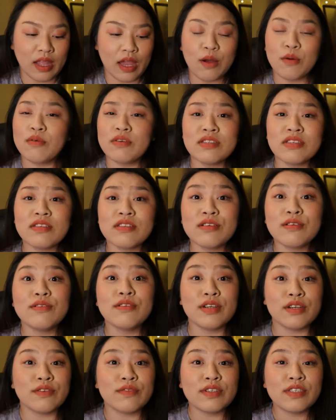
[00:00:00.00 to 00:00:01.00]
I was a
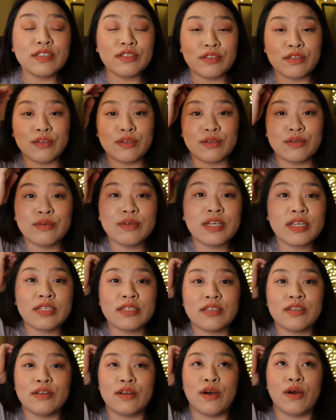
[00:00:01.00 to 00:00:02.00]
little nervous too,
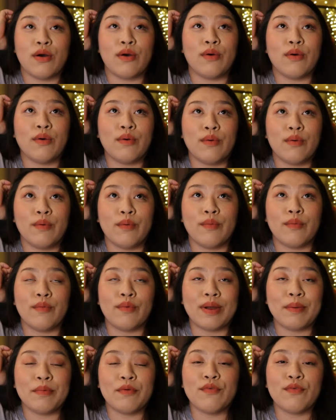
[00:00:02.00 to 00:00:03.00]
because, you know,
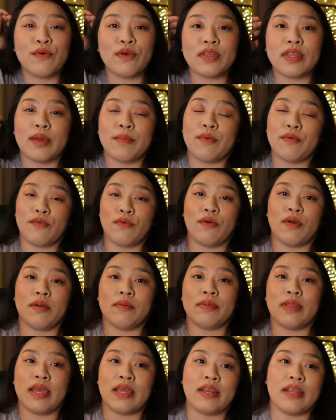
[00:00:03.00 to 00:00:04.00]
right before they
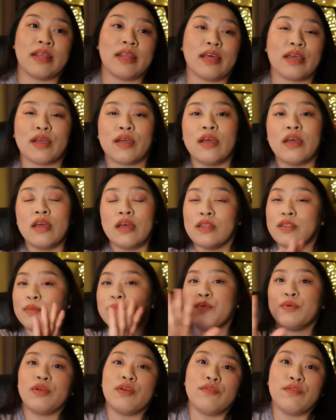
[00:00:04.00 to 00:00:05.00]
performed, they did like the
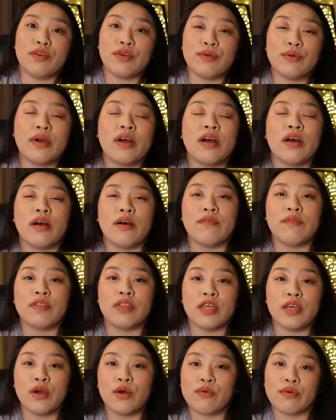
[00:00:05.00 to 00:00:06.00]
preview
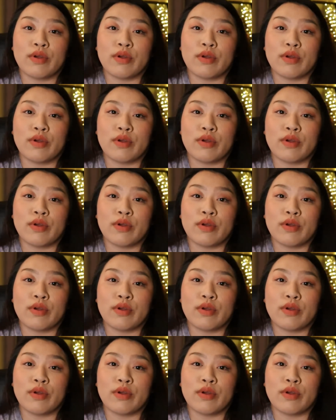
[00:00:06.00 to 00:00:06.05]
of the whole